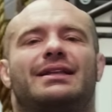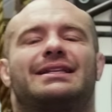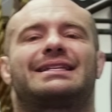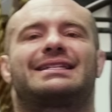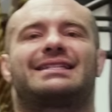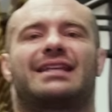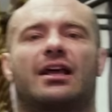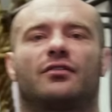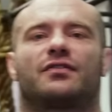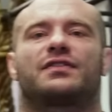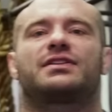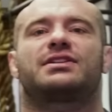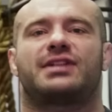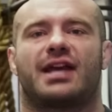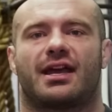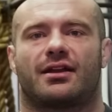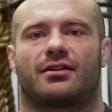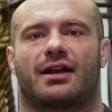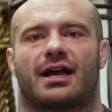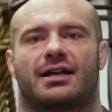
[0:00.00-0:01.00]
it
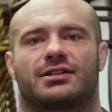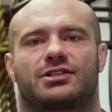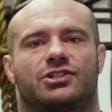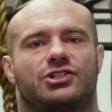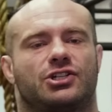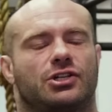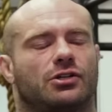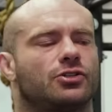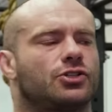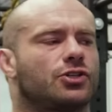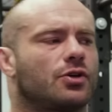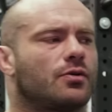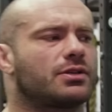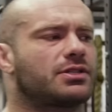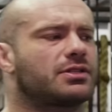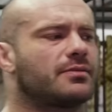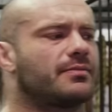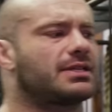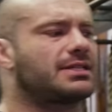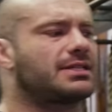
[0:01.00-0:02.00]
self-standardizes. Jared, show us the